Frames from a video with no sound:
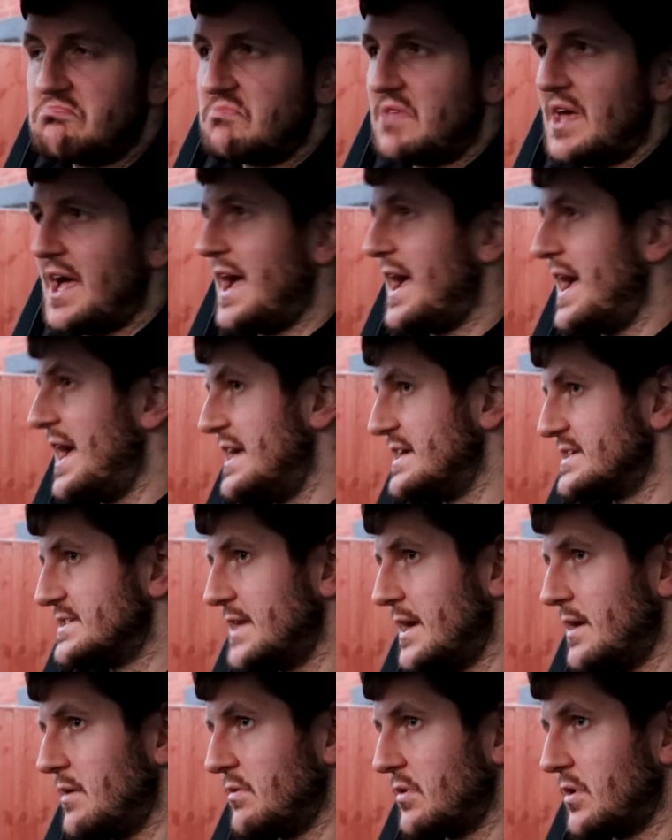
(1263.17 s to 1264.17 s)
That
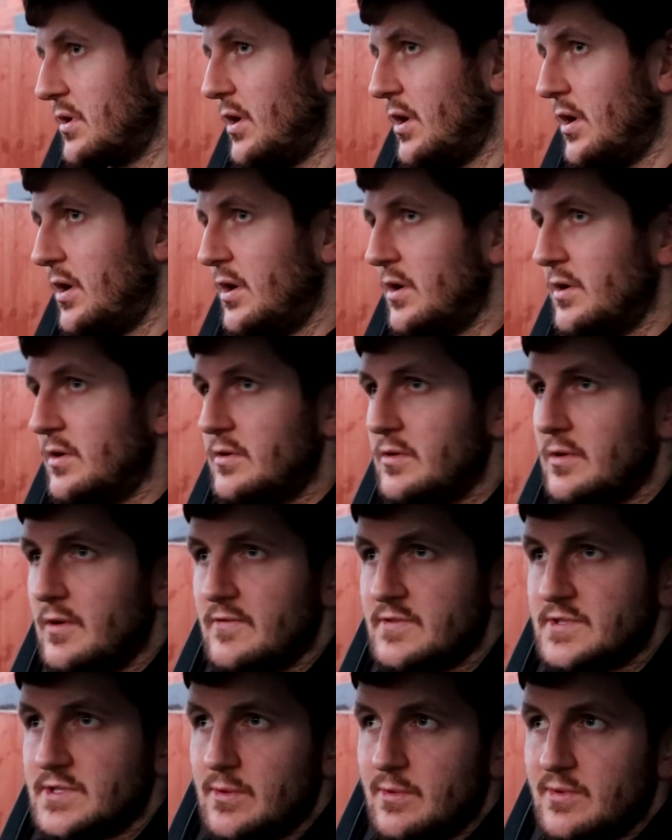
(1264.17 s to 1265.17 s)
air's now gone.
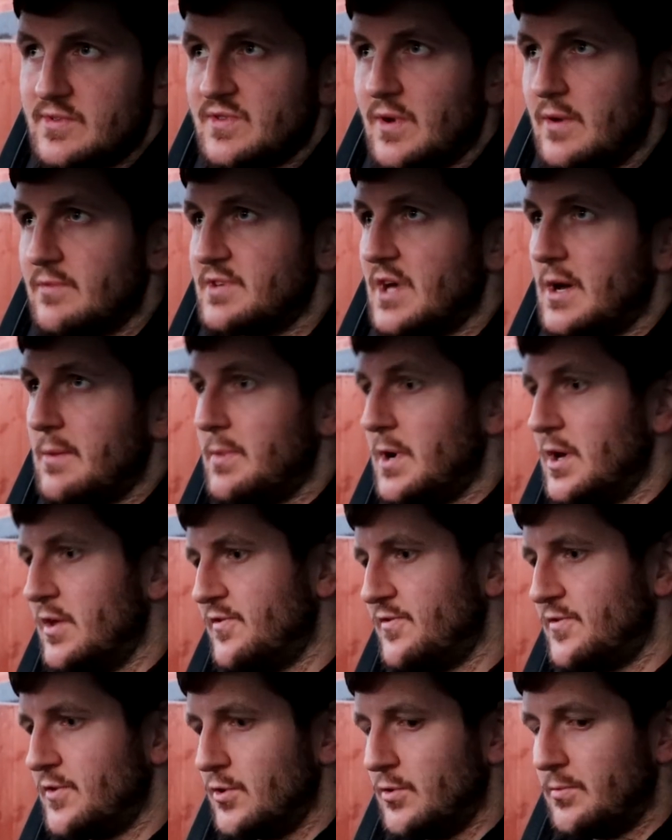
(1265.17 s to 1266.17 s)
Obviously we've swapped out
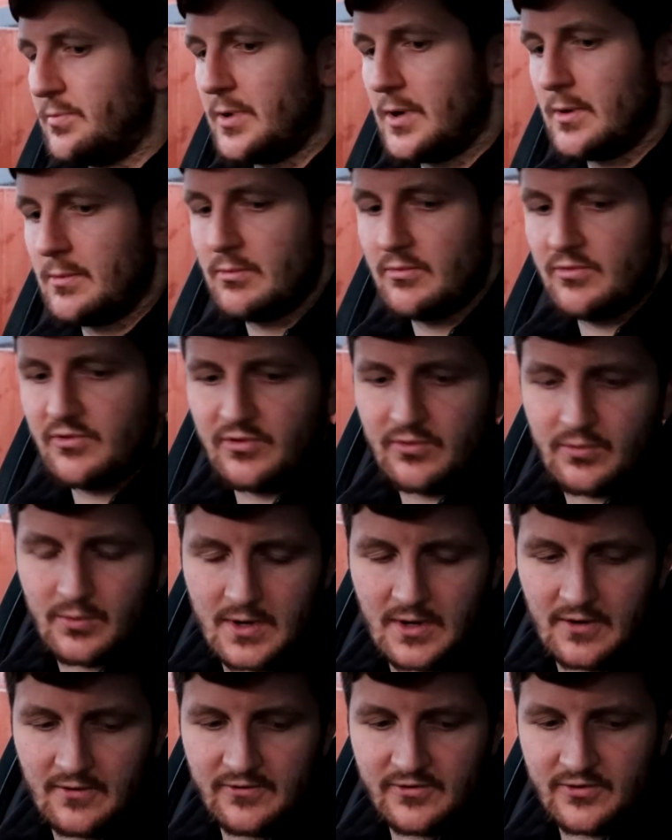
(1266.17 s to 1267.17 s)
both fuel pumps,
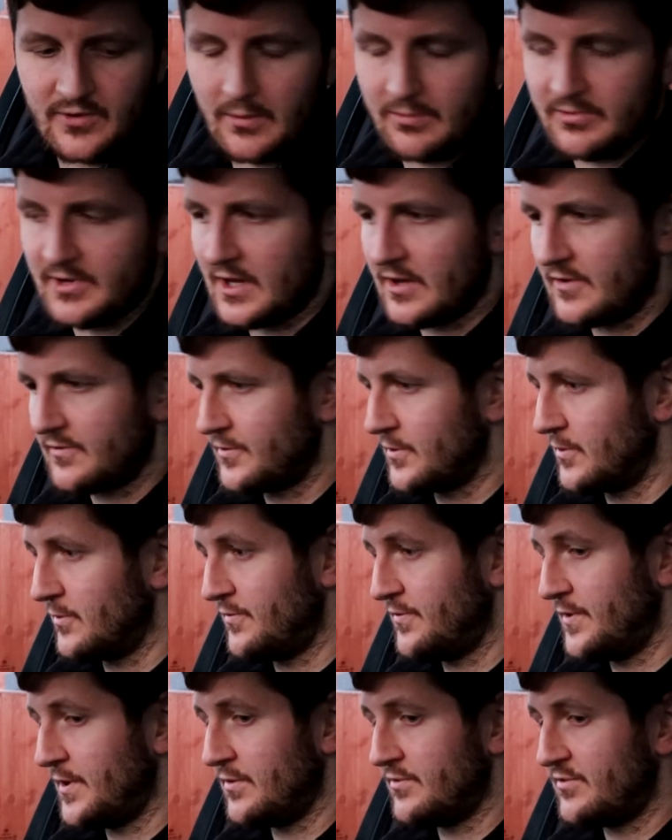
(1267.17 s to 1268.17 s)
we've swapped out the
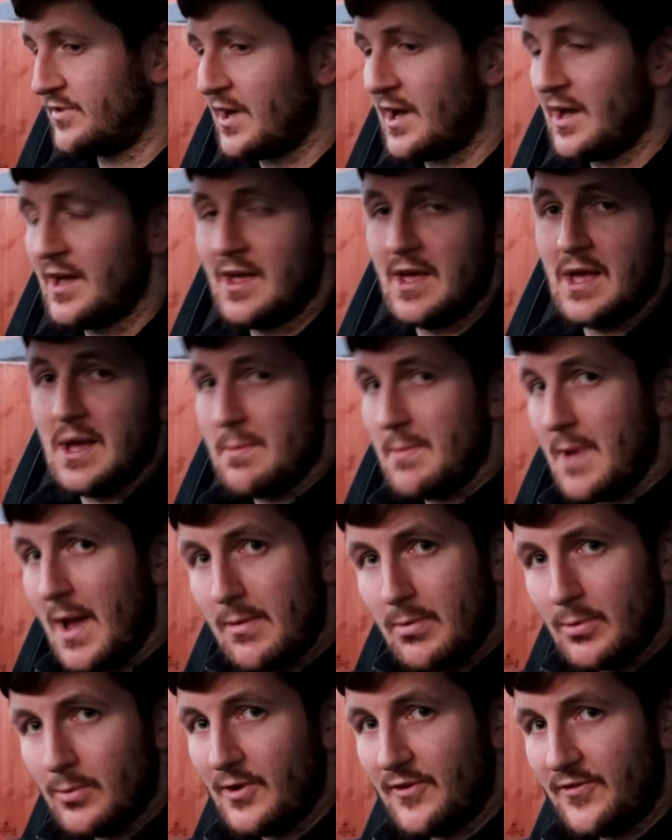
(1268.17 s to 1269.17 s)
fuel filter.
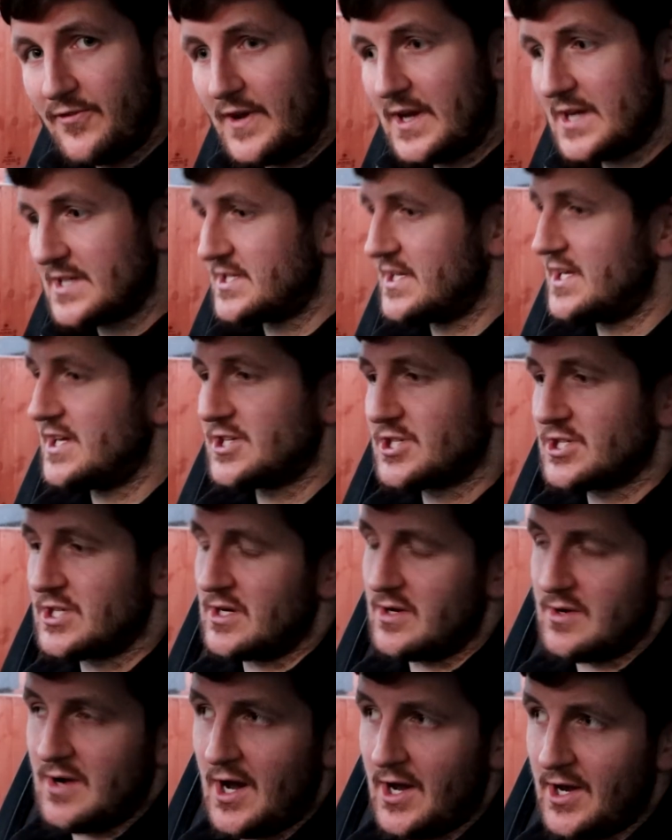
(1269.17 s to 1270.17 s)
Maybe we've fixed the
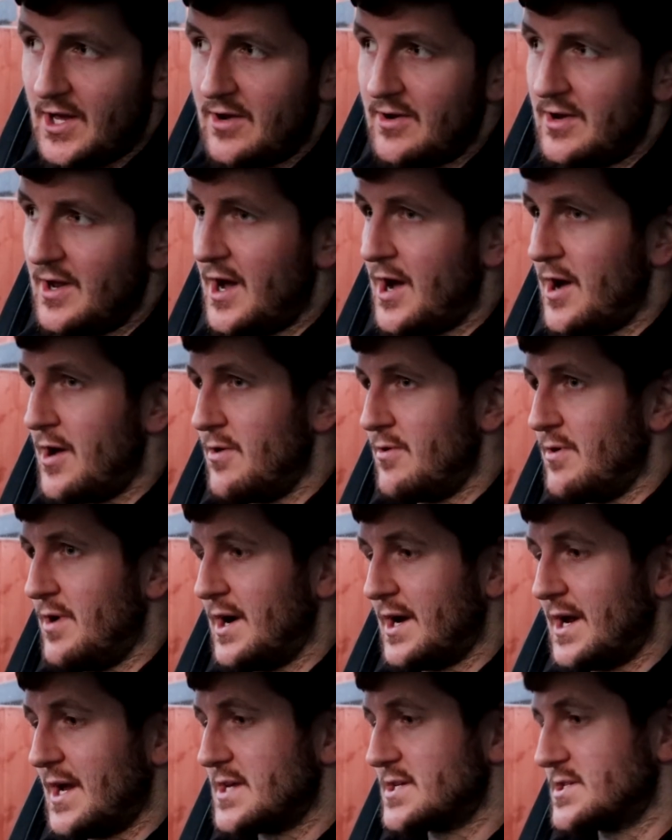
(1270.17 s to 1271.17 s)
issue, I don't know.
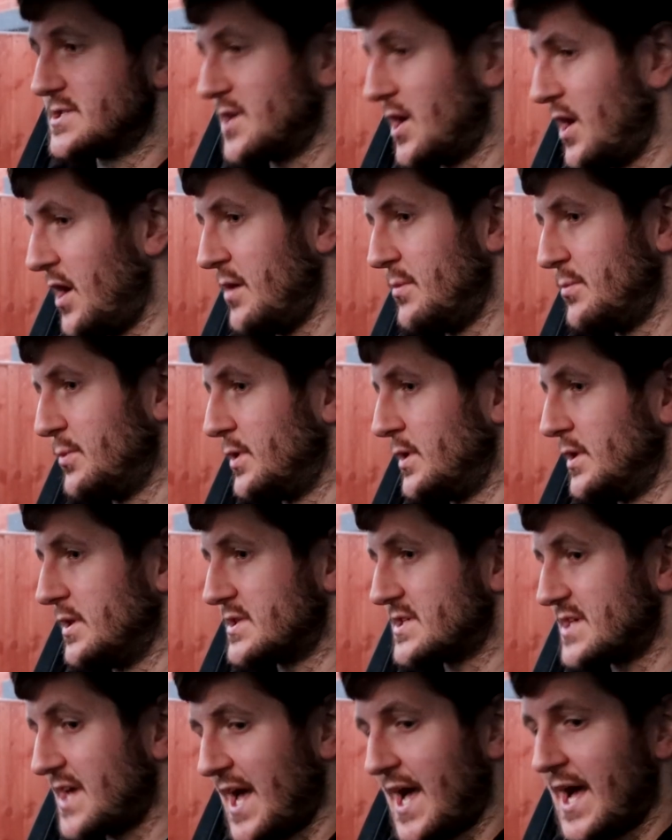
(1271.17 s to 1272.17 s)
I guess time will
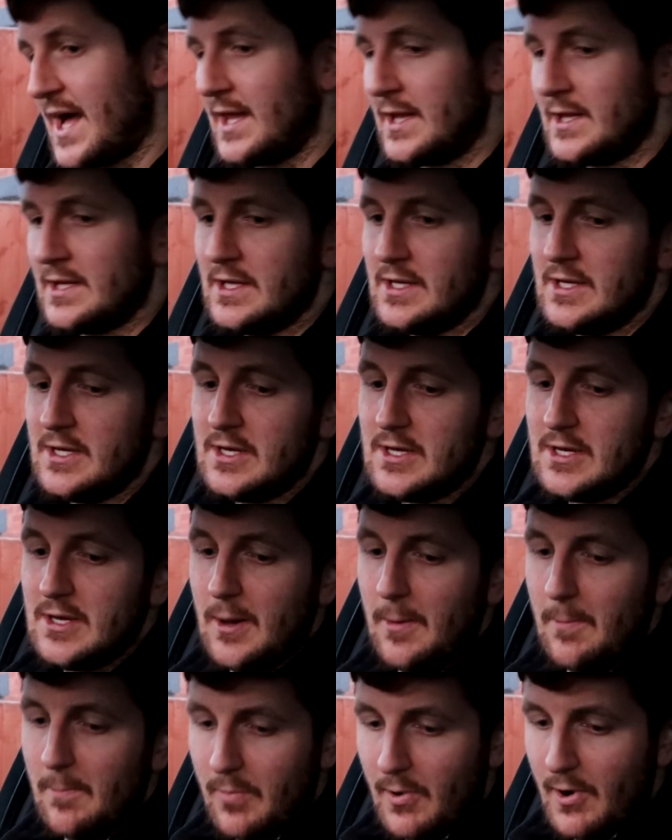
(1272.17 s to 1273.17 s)
tell,
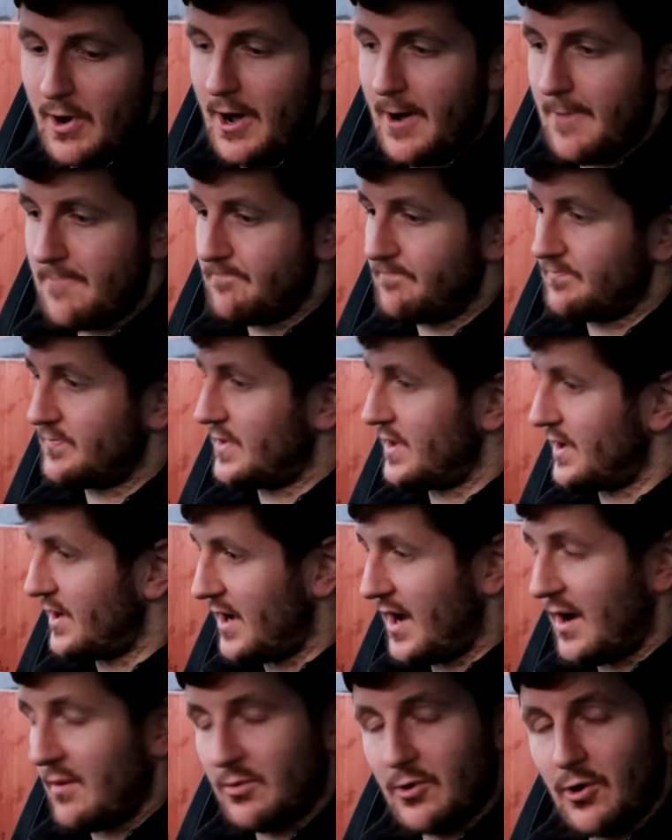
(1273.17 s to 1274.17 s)
but
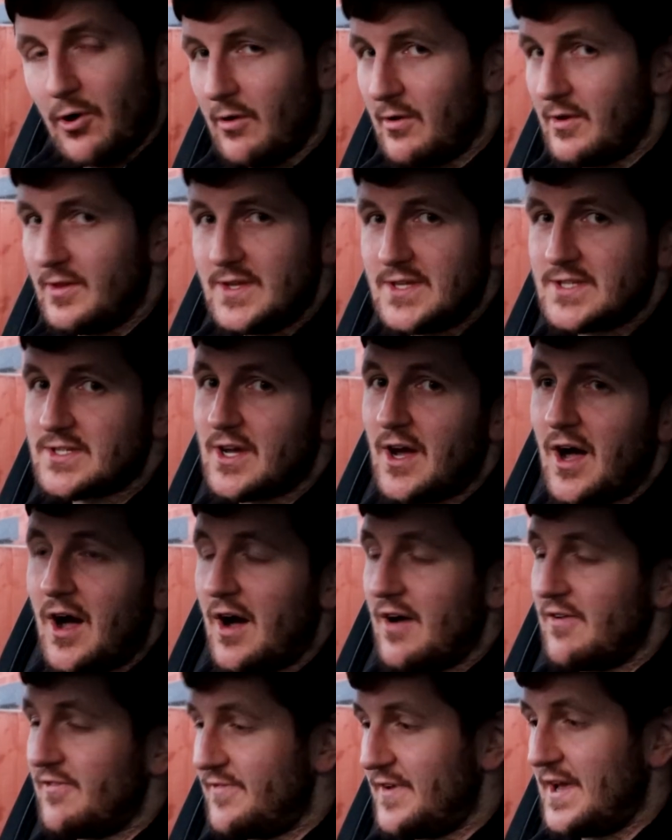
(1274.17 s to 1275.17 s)
I'm calling this
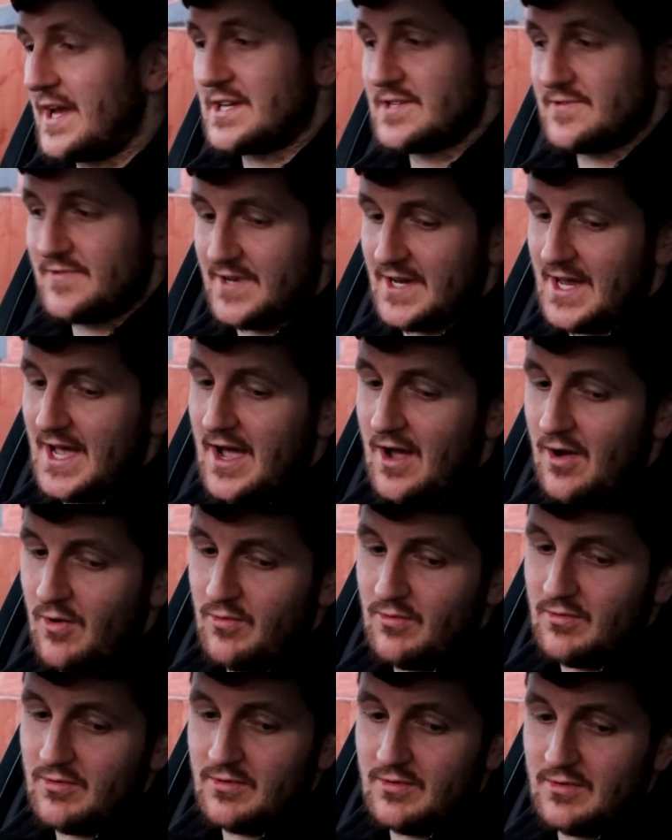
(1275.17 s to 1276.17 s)
car fixed for now.